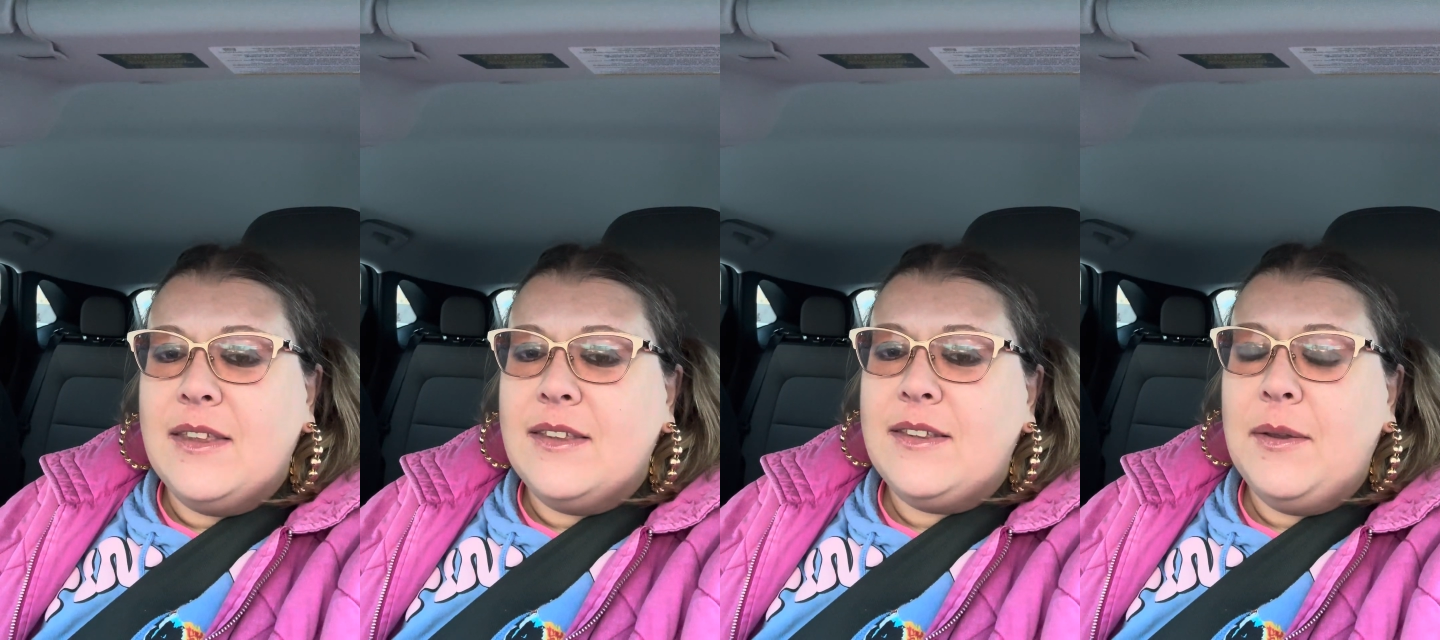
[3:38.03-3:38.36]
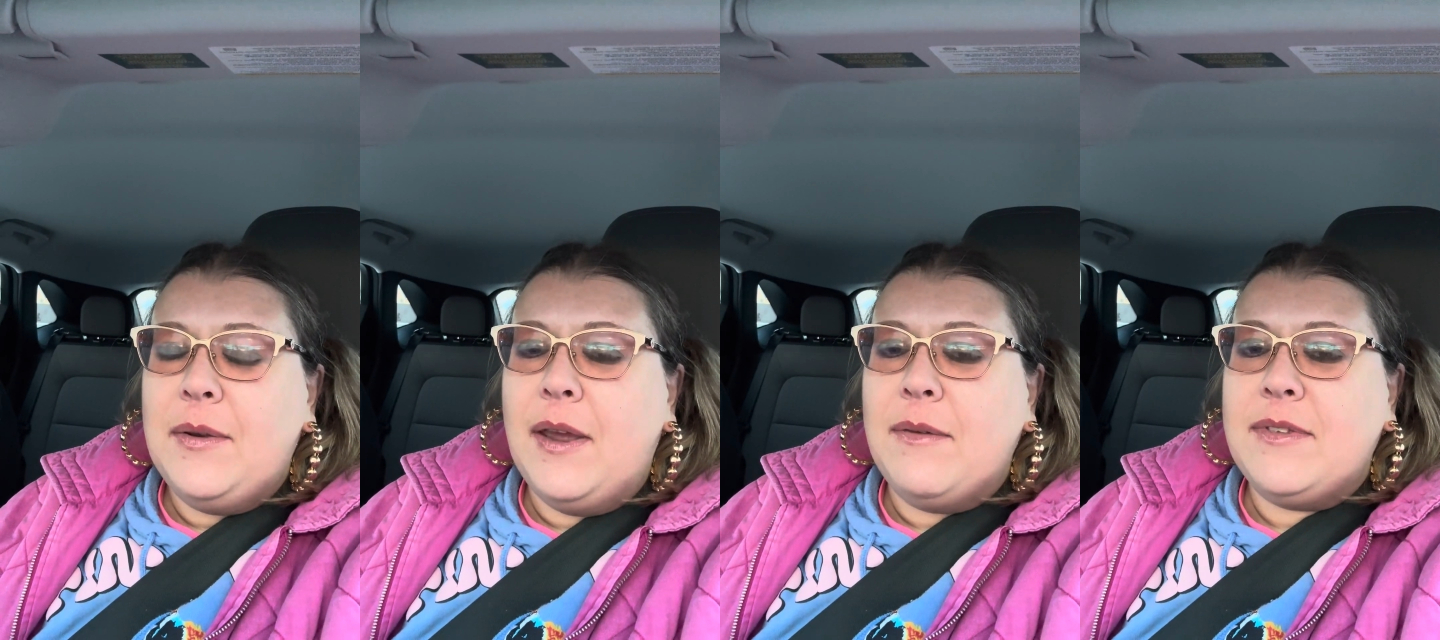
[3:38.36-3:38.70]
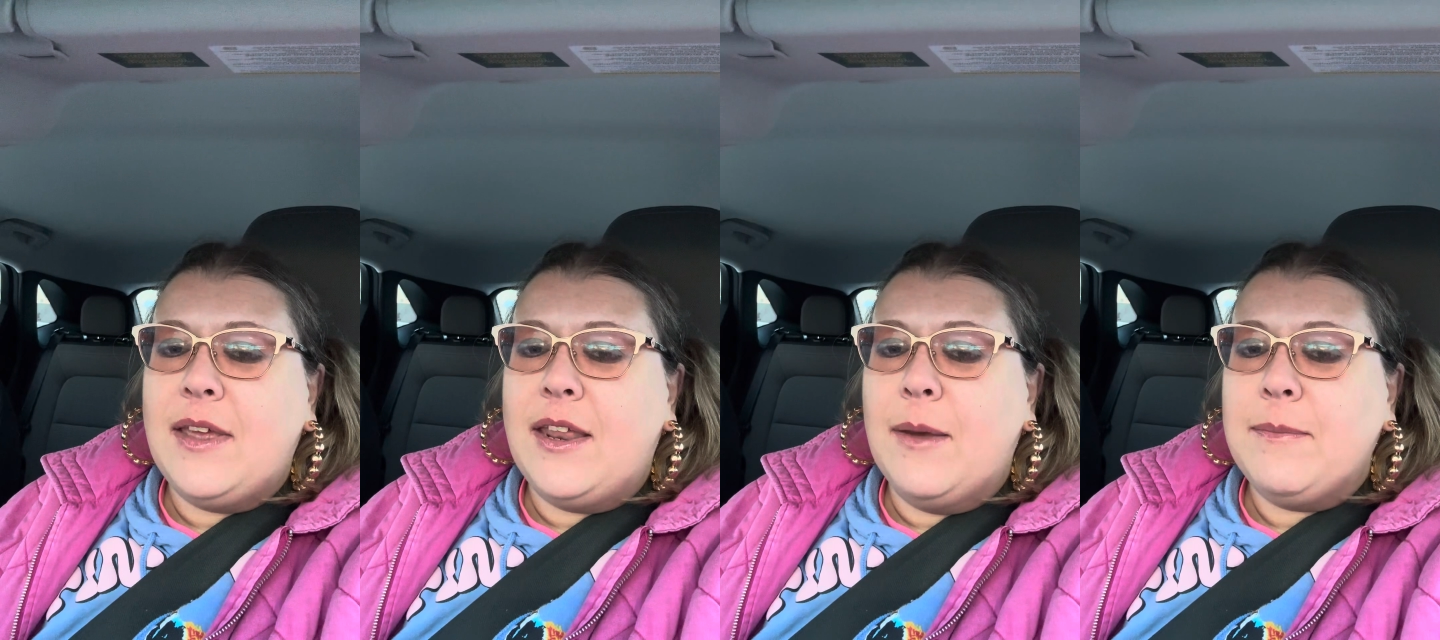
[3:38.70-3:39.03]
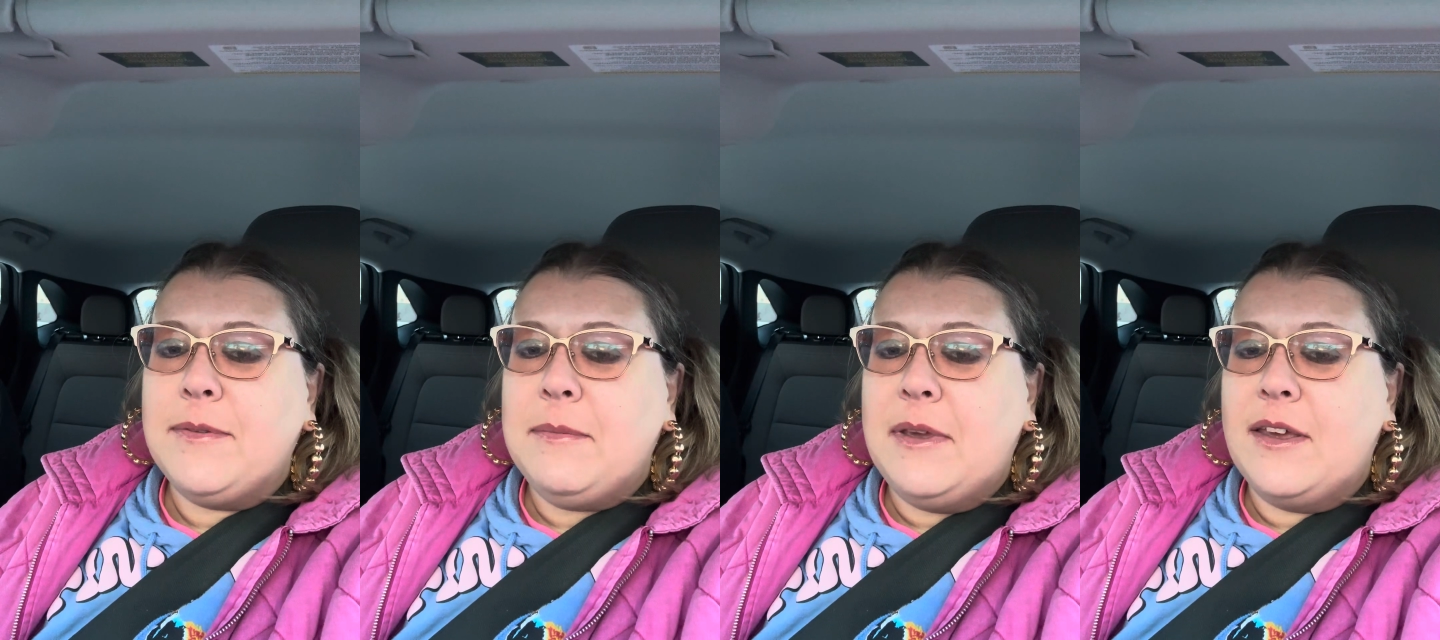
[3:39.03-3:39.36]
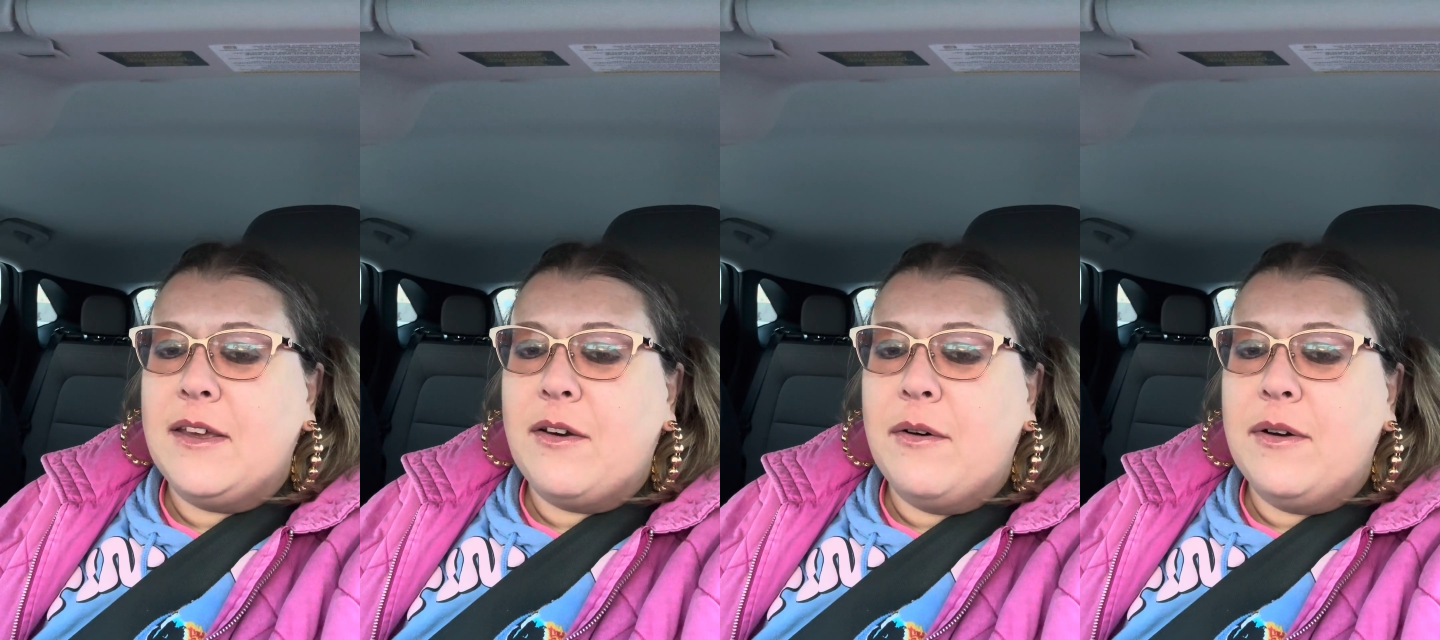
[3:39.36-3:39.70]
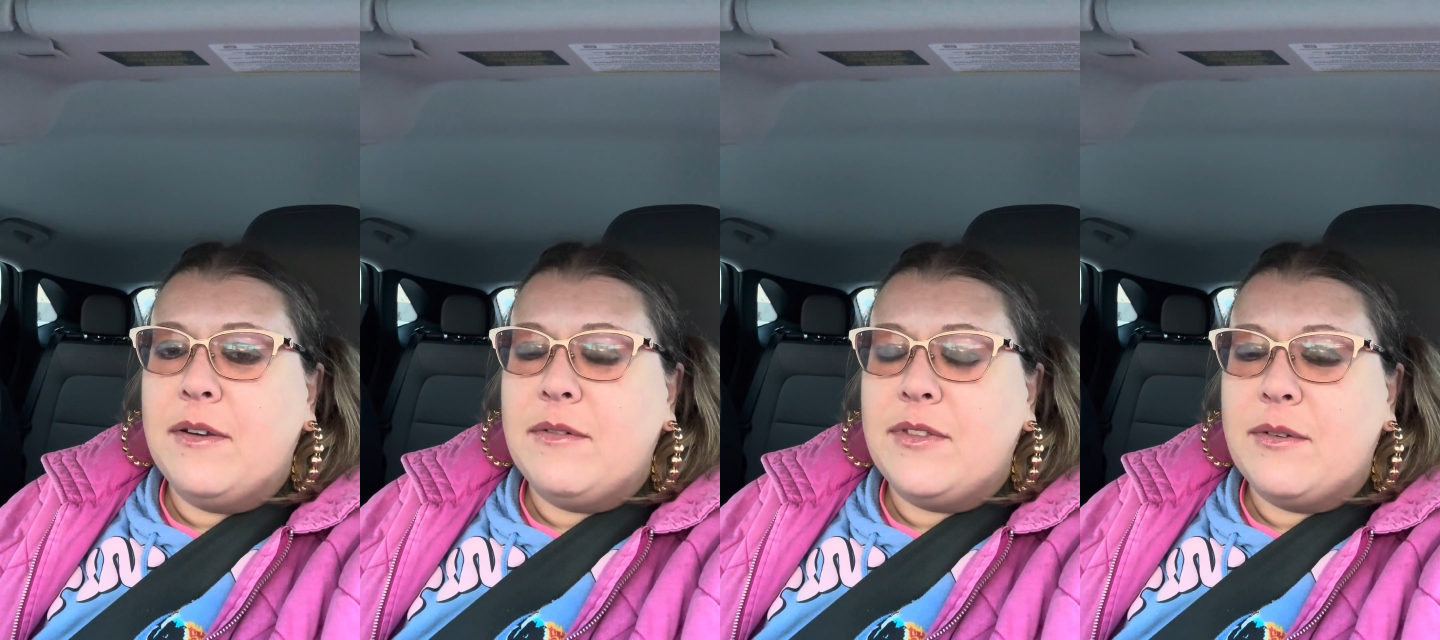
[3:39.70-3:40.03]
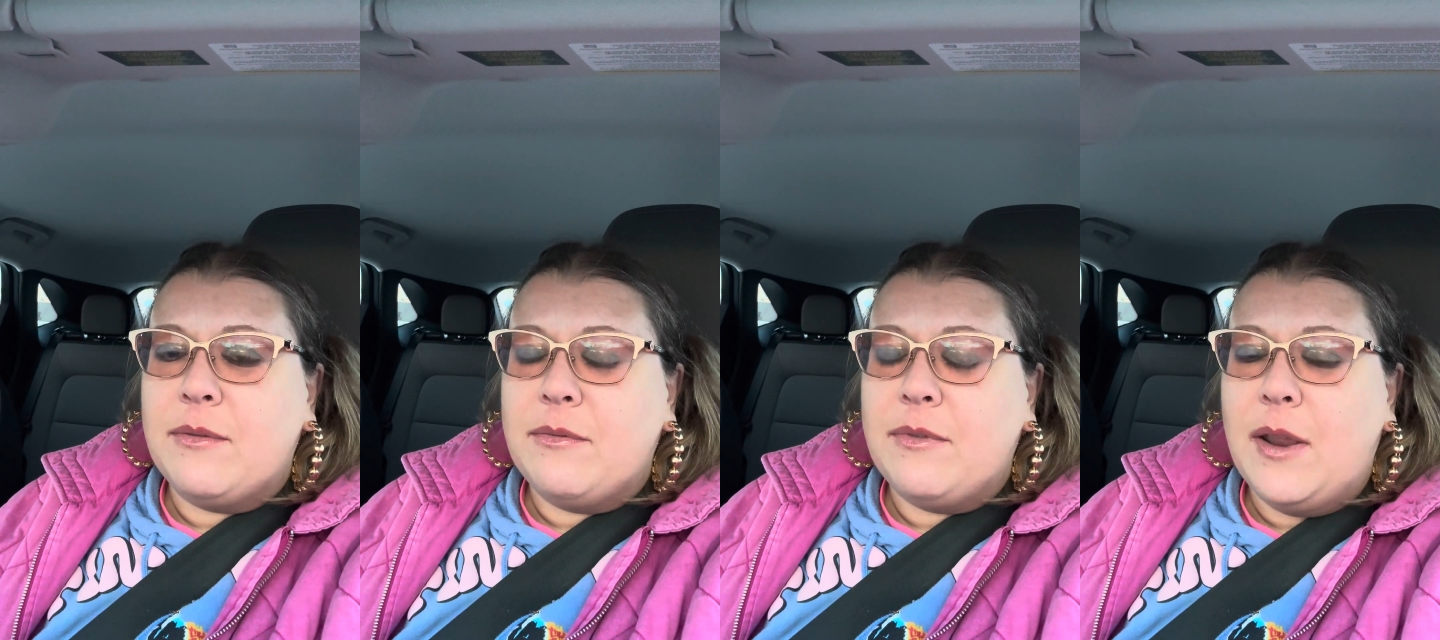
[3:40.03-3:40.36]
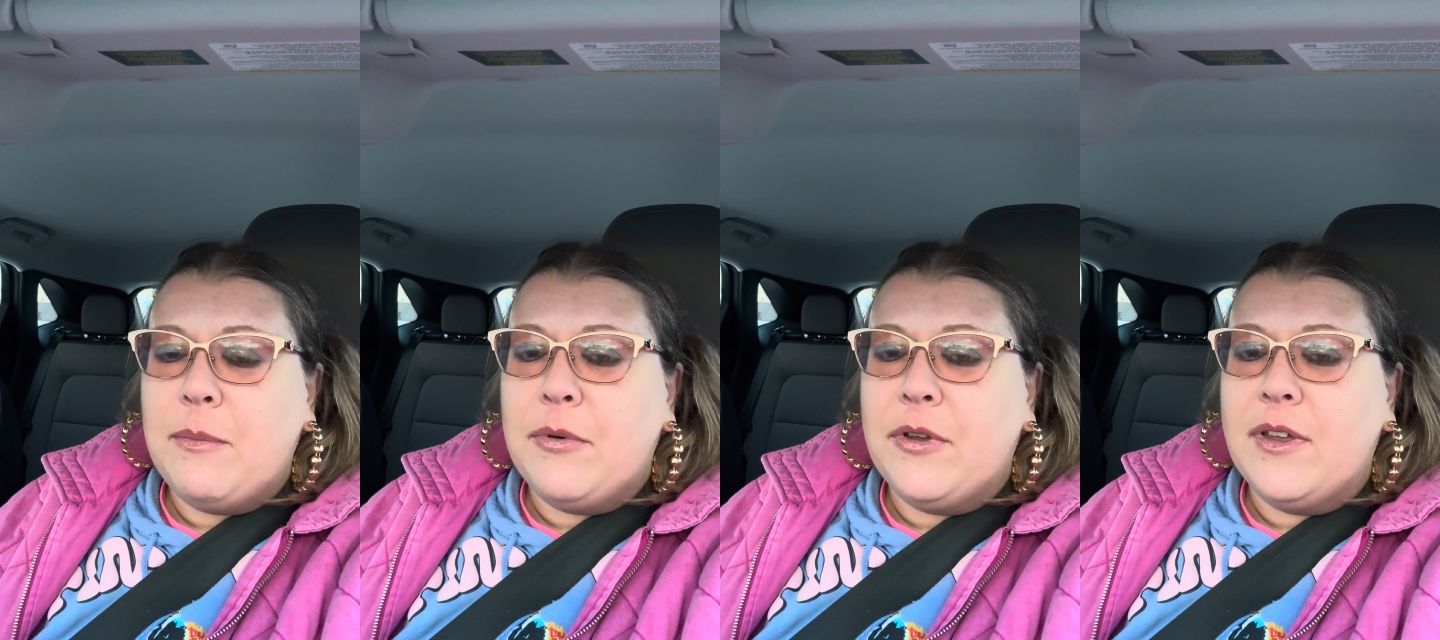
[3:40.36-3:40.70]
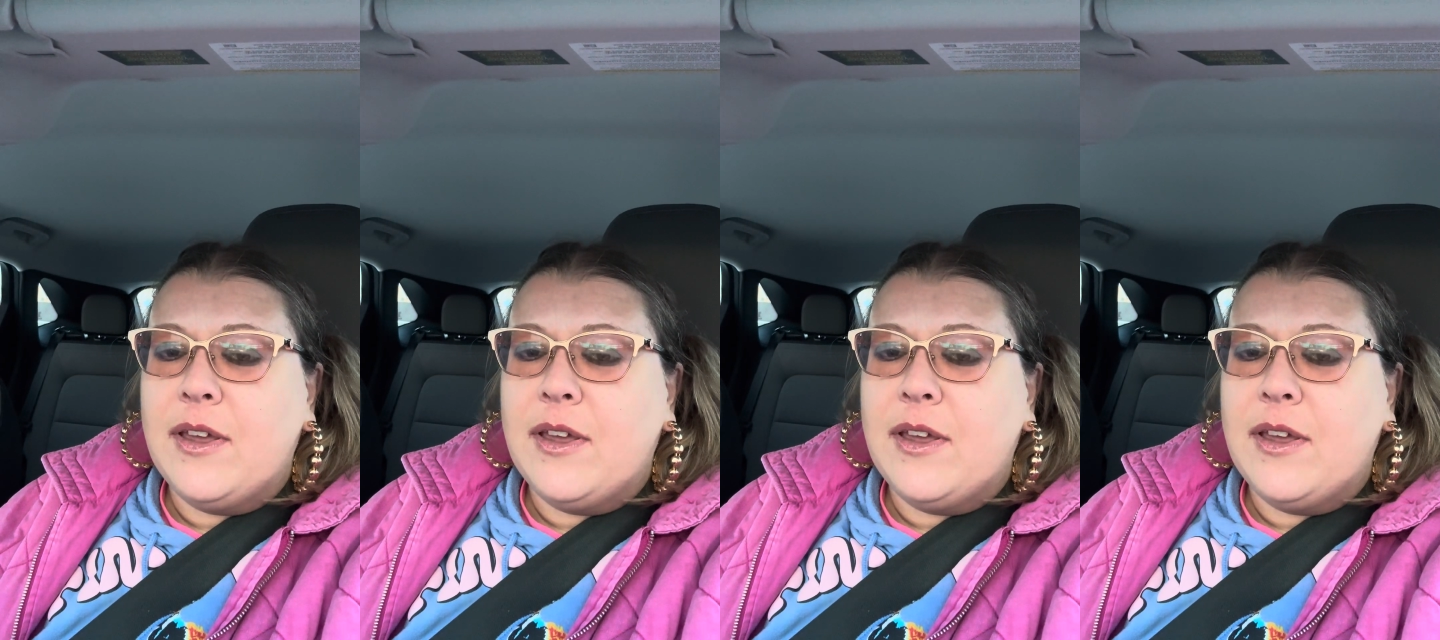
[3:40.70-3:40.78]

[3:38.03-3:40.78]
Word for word: sometimes that helps me get going with the Red Bull.